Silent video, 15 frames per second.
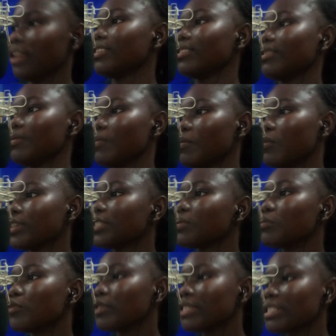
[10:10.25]
But
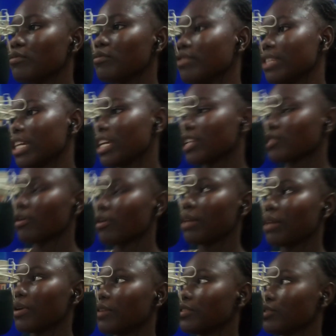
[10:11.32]
most music is all about
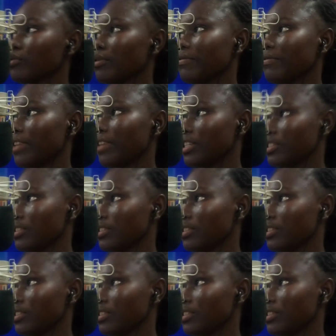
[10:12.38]
showing flesh.